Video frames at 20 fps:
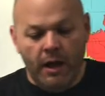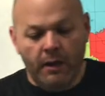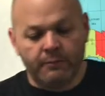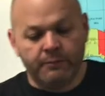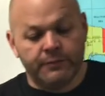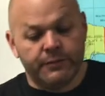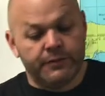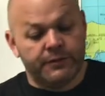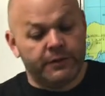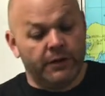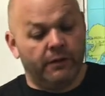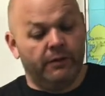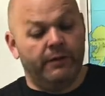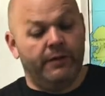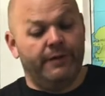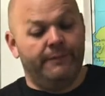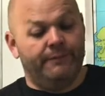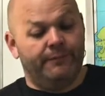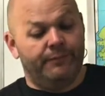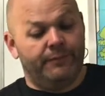So
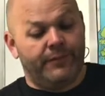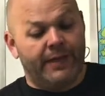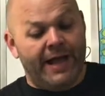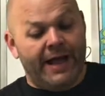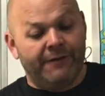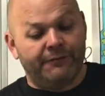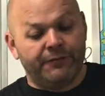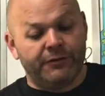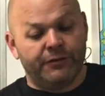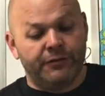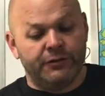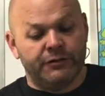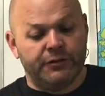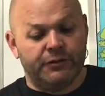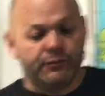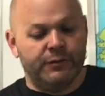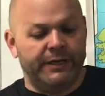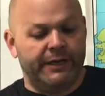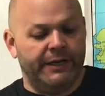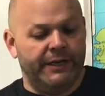after those
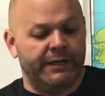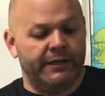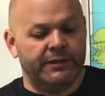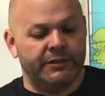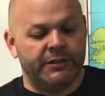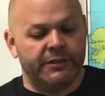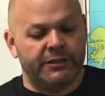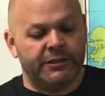3 years,